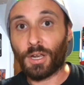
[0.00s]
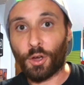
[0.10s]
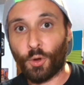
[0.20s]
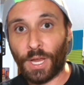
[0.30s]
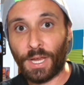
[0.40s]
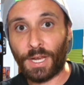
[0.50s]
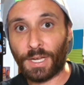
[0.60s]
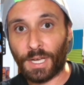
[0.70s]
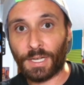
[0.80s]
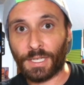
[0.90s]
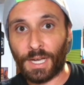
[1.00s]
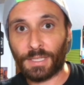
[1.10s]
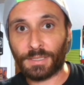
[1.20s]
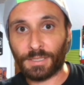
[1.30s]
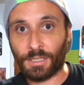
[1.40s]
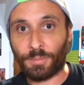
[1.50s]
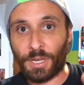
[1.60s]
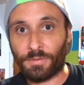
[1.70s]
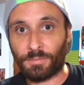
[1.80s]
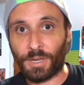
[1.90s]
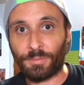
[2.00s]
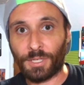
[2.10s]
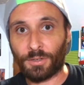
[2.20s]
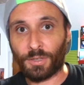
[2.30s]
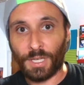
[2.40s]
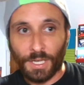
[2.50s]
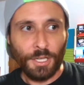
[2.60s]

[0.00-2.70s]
oh, hey, I got a guy that's going to pay for my meal.